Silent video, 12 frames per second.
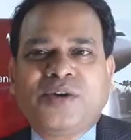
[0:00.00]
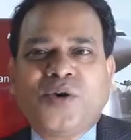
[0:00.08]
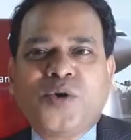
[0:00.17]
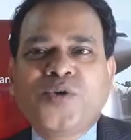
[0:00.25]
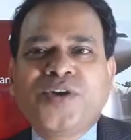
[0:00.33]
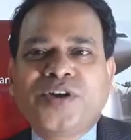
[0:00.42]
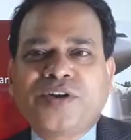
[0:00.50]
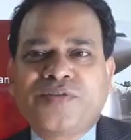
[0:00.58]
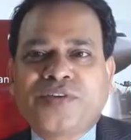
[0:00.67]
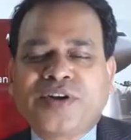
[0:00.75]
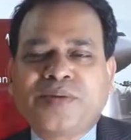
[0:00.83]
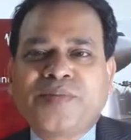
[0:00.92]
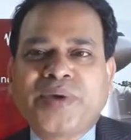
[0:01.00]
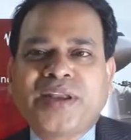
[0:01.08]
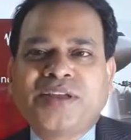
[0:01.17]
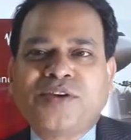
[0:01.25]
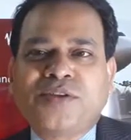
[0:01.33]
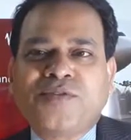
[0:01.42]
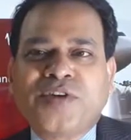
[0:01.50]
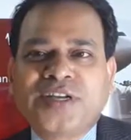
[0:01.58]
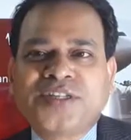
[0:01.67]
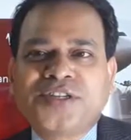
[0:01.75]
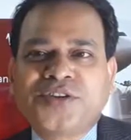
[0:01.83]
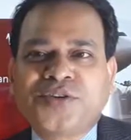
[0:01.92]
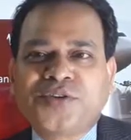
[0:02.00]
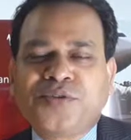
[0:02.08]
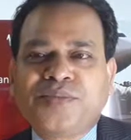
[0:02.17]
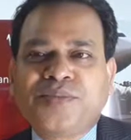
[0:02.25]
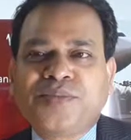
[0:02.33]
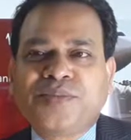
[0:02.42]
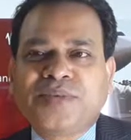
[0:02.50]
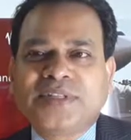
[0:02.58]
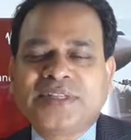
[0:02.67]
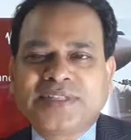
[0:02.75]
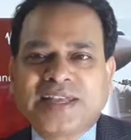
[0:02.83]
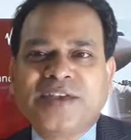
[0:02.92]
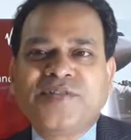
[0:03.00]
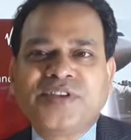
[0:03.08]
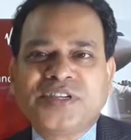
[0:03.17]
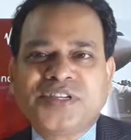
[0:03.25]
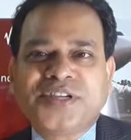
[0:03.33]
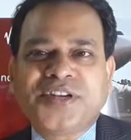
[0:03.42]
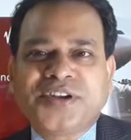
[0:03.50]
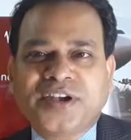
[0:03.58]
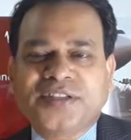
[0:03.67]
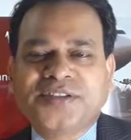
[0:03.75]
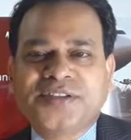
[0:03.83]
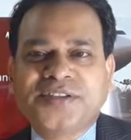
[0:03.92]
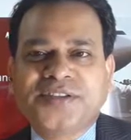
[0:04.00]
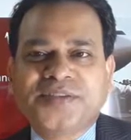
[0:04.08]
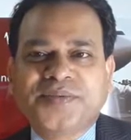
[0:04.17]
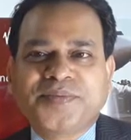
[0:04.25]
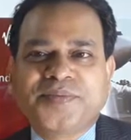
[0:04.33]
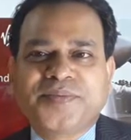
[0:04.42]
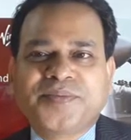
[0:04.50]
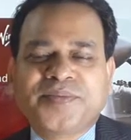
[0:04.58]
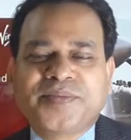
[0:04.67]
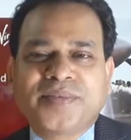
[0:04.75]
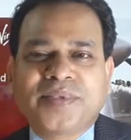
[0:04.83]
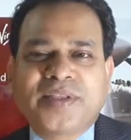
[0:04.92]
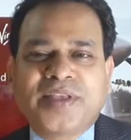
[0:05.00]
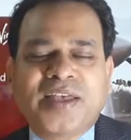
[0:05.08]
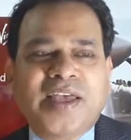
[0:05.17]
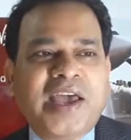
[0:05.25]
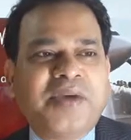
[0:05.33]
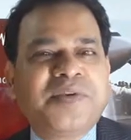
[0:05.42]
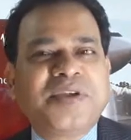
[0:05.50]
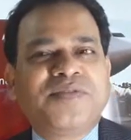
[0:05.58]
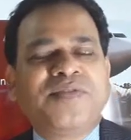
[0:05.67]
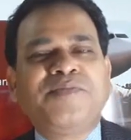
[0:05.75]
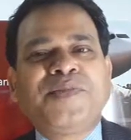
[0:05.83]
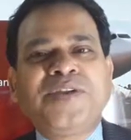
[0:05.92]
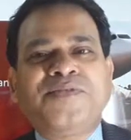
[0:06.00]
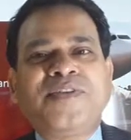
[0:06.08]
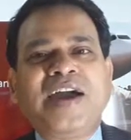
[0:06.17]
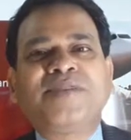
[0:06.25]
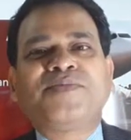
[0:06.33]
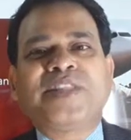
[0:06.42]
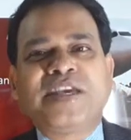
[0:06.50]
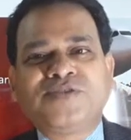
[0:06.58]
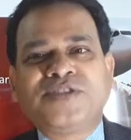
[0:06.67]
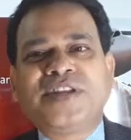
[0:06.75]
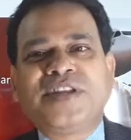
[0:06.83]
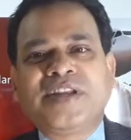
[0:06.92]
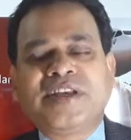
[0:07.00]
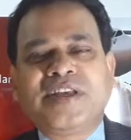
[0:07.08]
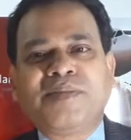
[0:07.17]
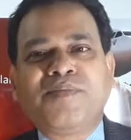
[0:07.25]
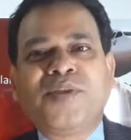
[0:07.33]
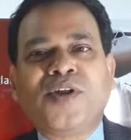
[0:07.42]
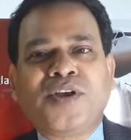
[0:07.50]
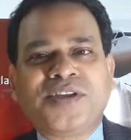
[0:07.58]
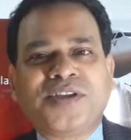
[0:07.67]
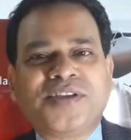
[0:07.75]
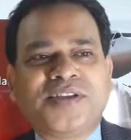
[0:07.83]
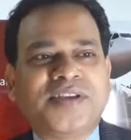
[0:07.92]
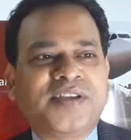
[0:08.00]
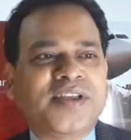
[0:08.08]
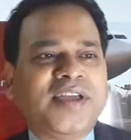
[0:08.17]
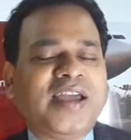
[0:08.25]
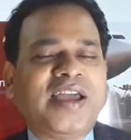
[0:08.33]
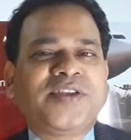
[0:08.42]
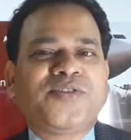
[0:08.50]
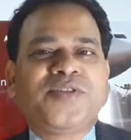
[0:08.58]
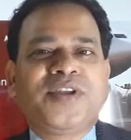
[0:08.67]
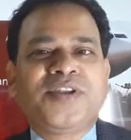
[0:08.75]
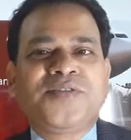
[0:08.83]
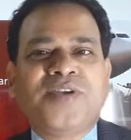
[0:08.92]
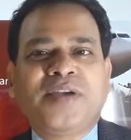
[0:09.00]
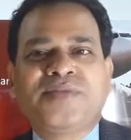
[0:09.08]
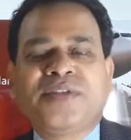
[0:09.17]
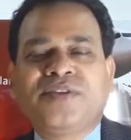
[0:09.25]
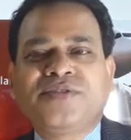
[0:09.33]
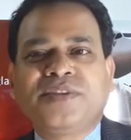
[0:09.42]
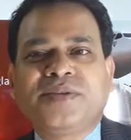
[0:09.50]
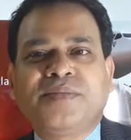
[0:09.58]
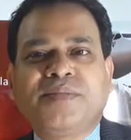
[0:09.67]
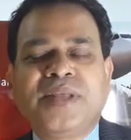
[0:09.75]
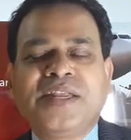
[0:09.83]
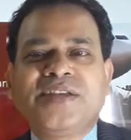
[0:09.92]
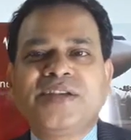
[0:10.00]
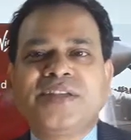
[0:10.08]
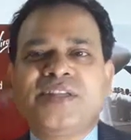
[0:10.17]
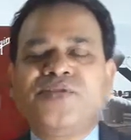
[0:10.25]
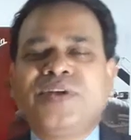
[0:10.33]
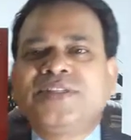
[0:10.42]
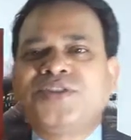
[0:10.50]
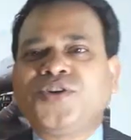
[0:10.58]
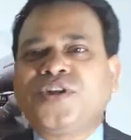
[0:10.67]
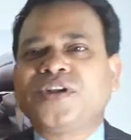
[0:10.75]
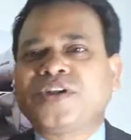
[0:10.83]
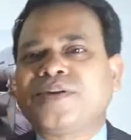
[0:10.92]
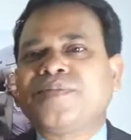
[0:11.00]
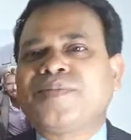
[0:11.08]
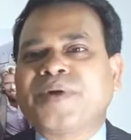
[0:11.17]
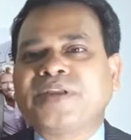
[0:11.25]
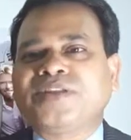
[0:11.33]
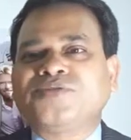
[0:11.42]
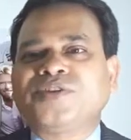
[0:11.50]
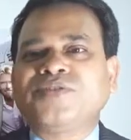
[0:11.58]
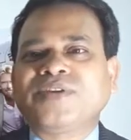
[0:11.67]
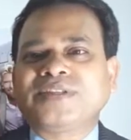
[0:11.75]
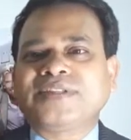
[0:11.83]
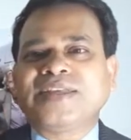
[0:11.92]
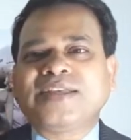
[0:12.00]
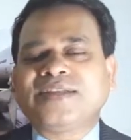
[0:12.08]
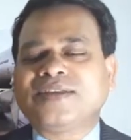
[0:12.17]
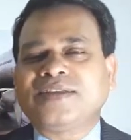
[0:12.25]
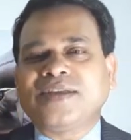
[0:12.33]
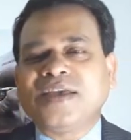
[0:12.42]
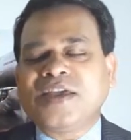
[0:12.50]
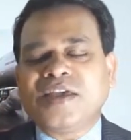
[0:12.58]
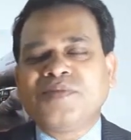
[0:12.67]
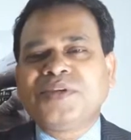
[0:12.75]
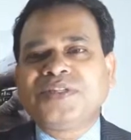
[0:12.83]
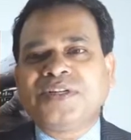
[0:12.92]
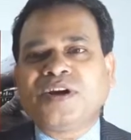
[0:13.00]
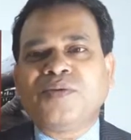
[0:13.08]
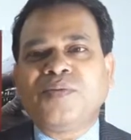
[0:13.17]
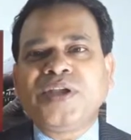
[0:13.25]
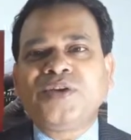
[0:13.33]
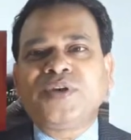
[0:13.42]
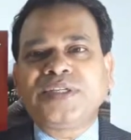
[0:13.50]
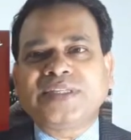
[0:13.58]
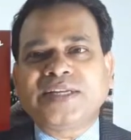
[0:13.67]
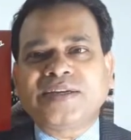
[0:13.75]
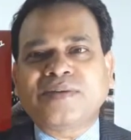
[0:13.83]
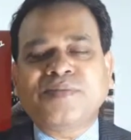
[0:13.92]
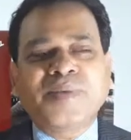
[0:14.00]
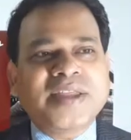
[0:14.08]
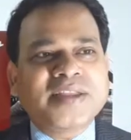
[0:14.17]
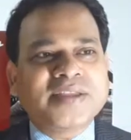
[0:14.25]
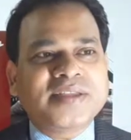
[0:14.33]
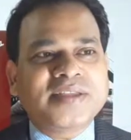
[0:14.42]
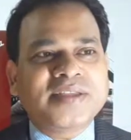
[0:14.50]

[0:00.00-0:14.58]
owner of a company called Virgin Group. This is an aviation industry, having 55,000 employees and $25 billion company. So you can think, imagine how big was that company.